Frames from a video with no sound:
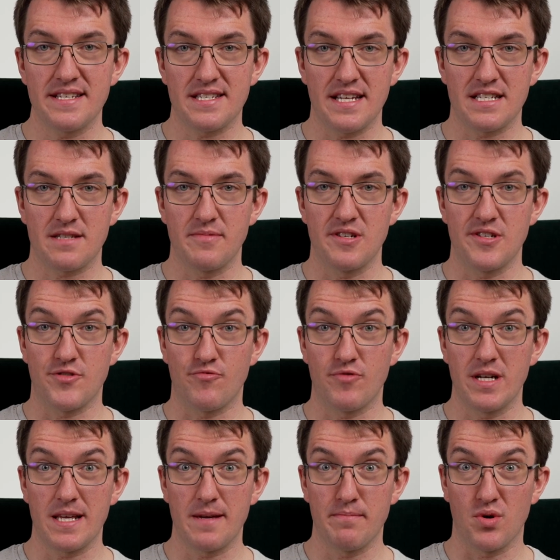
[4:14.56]
assessment is
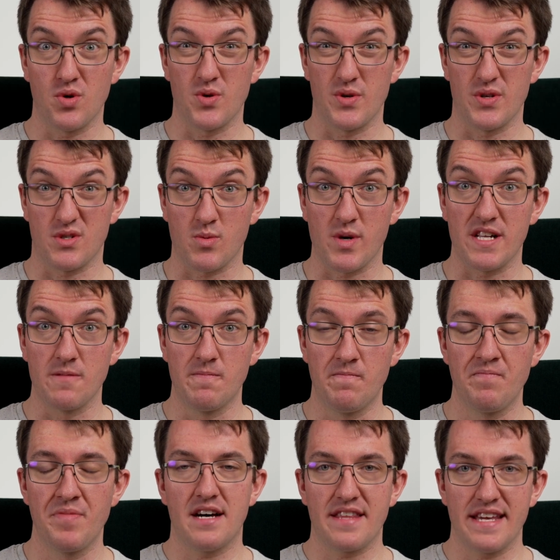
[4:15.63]
really important as well.
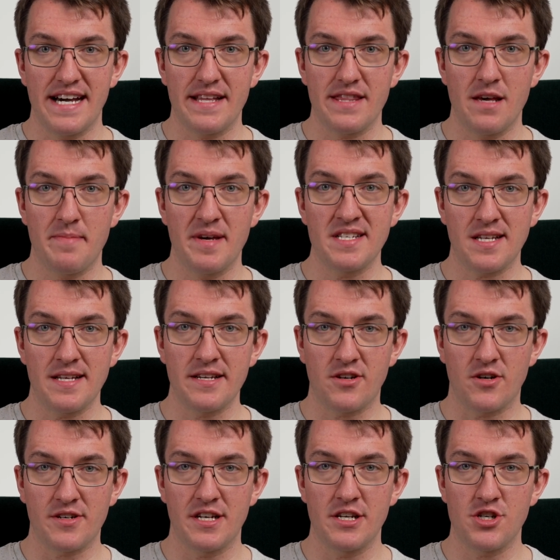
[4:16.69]
Are they at their baseline
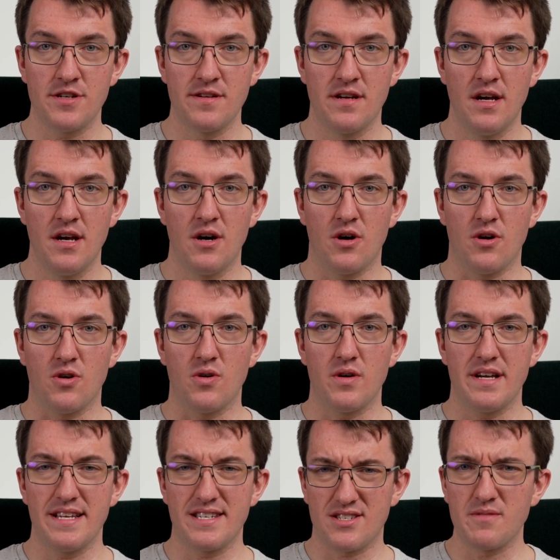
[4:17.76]
cognition, or
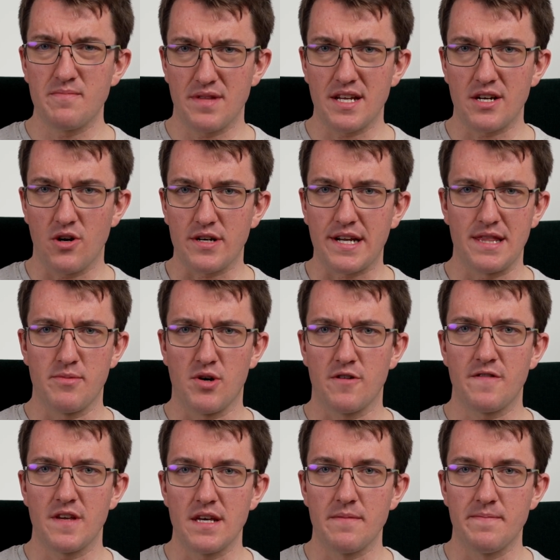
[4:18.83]
is something knocking them
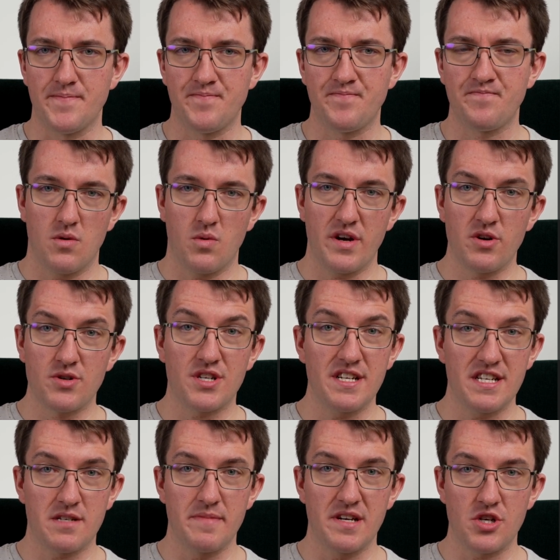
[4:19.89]
off here? We also
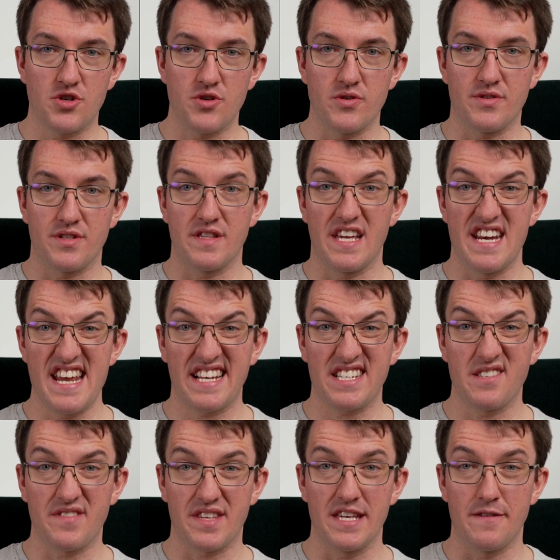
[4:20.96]
need to make sure that their
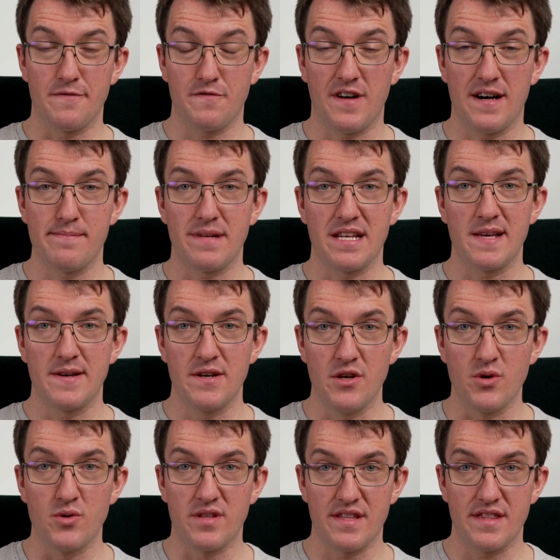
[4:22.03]
next of kin and family
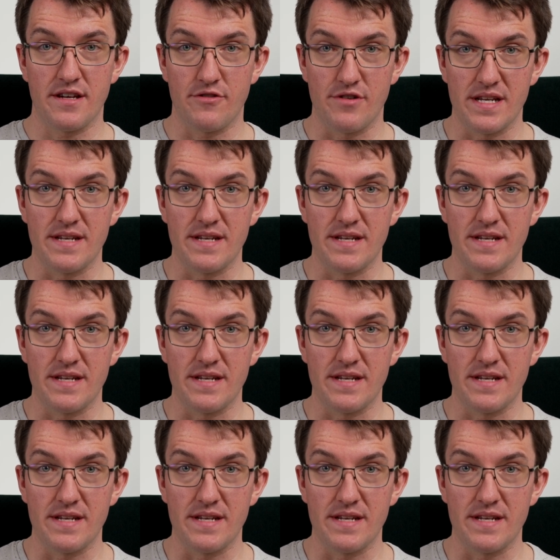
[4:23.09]
know that they're